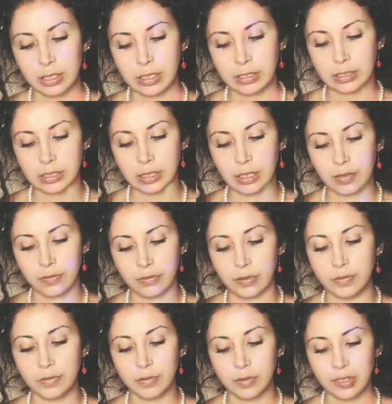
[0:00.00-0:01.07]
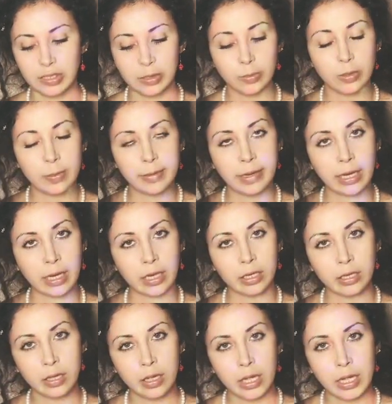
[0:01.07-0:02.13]
is the gift of sublimity
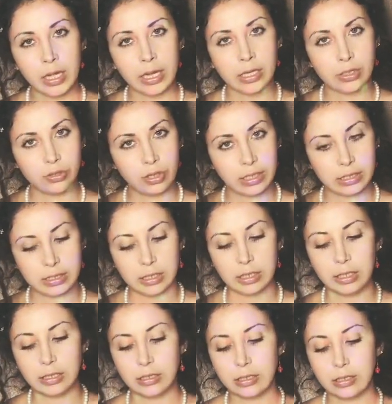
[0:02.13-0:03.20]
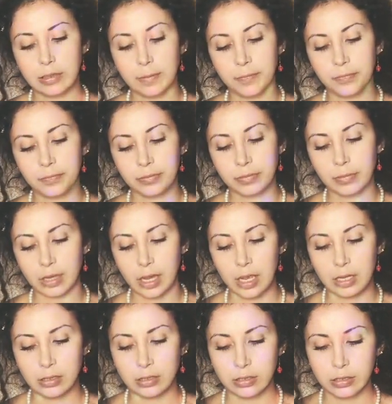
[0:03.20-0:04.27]
and transcendence.
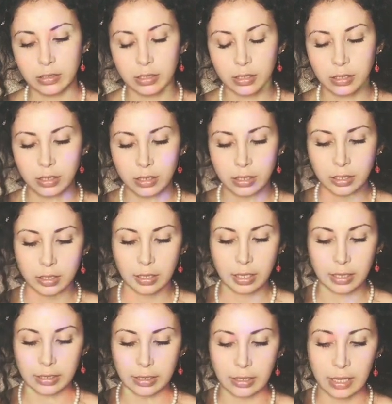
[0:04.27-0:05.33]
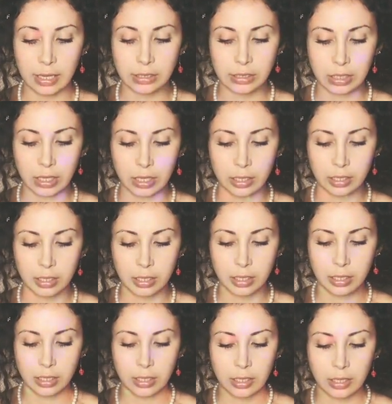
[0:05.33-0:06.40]
And like the geisha,
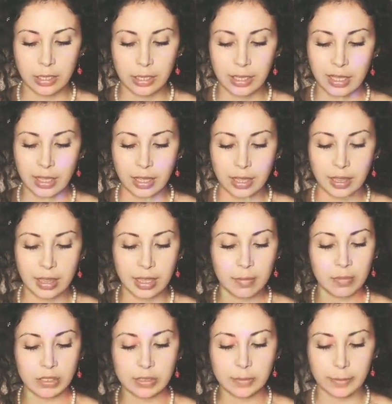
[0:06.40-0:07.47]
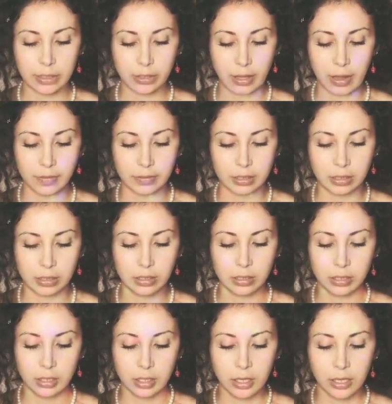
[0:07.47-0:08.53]
they must be crafted
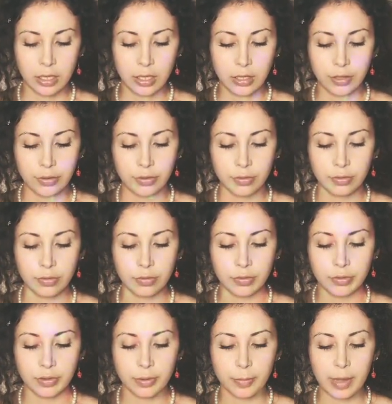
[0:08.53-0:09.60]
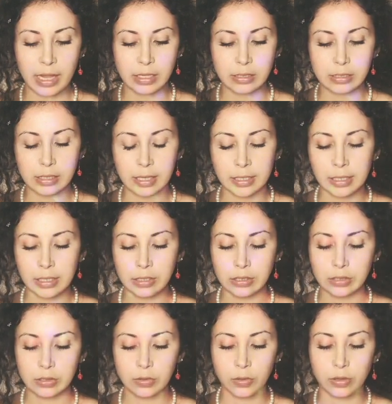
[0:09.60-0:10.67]
through painstaking
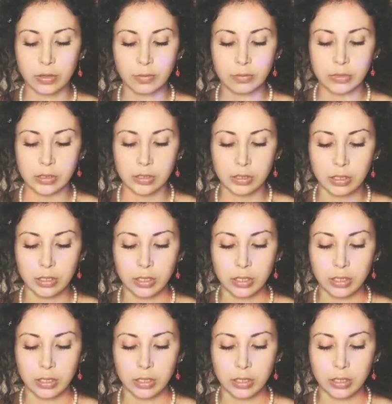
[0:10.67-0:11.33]
storms